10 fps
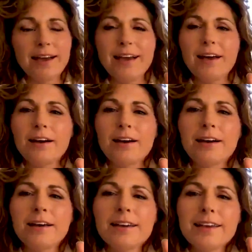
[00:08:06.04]

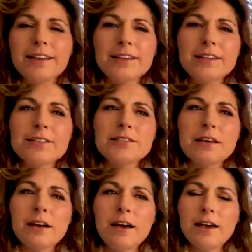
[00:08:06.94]
It is
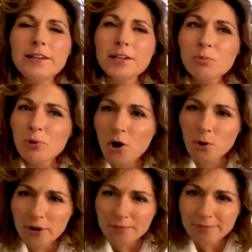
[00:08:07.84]
a little
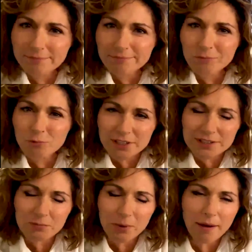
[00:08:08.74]
poem
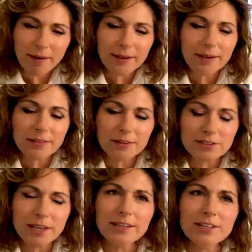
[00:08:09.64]
written by the
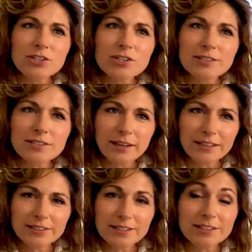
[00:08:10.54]
Danish
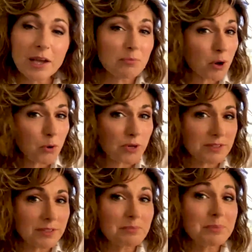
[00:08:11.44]
scientist and
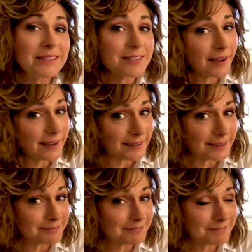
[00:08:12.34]
poet Piet
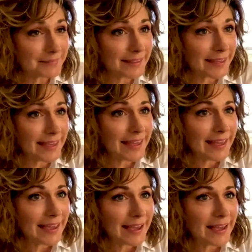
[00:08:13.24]
Hein.
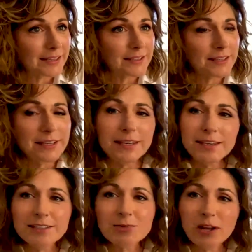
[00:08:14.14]
And
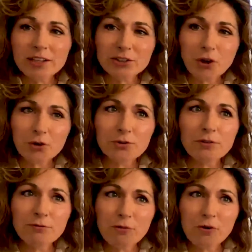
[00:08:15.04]
he is well known
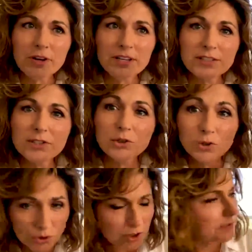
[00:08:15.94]
for his
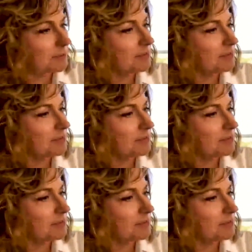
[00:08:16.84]
gruk.